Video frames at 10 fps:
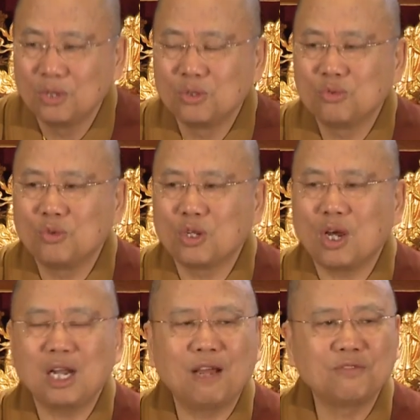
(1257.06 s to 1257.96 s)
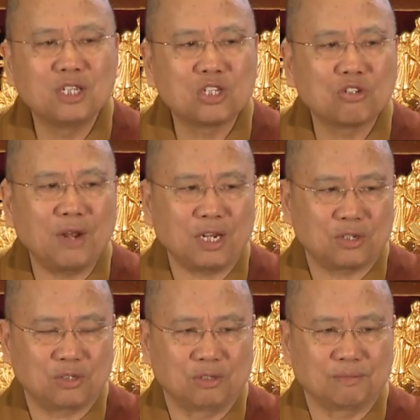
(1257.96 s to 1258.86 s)
you would not have
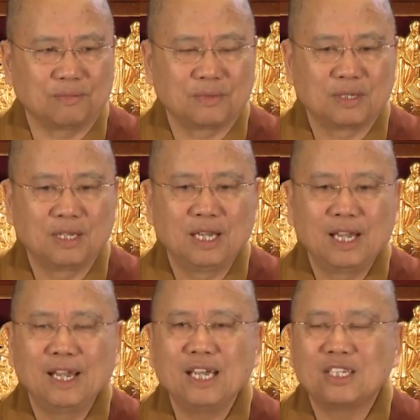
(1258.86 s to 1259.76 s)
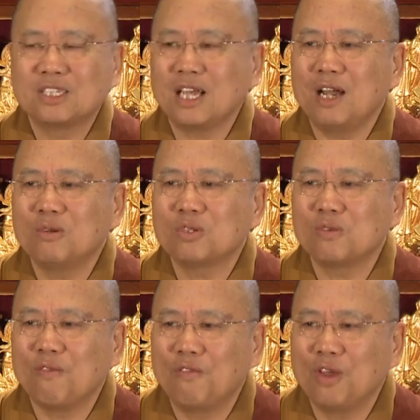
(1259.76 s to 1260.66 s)
distraction. It
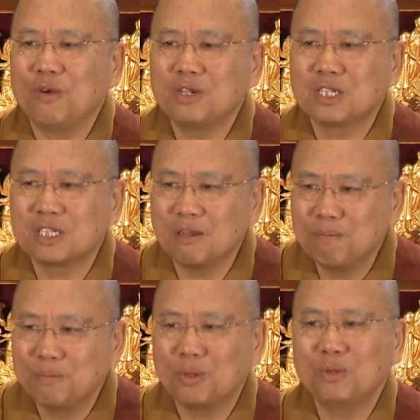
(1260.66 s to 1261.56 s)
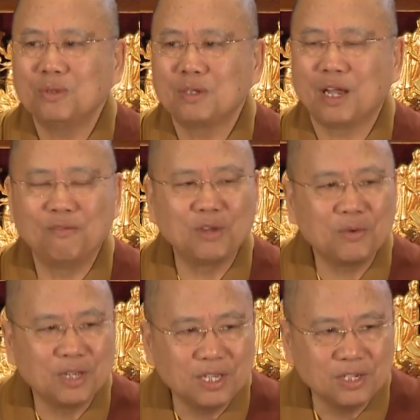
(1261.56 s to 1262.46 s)
sounds very simple and
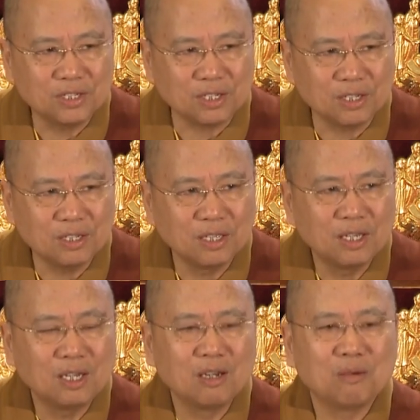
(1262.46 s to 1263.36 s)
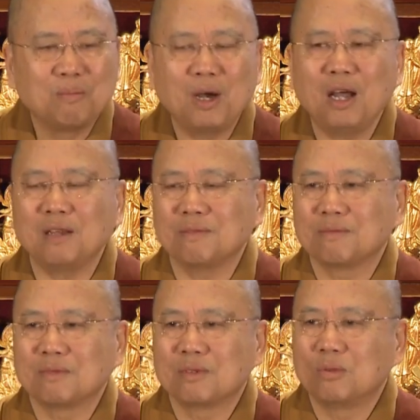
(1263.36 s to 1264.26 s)
very easy, but
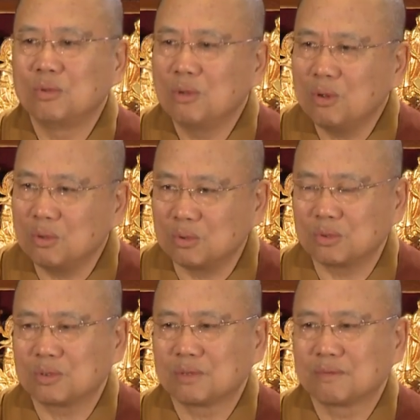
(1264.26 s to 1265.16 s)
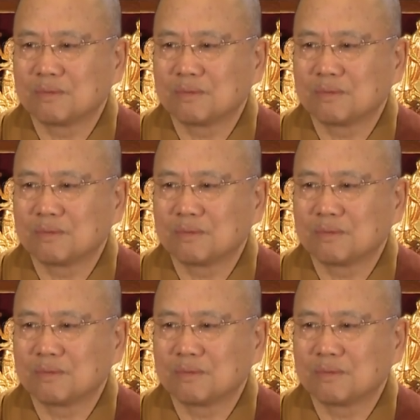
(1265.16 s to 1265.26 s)
who knows?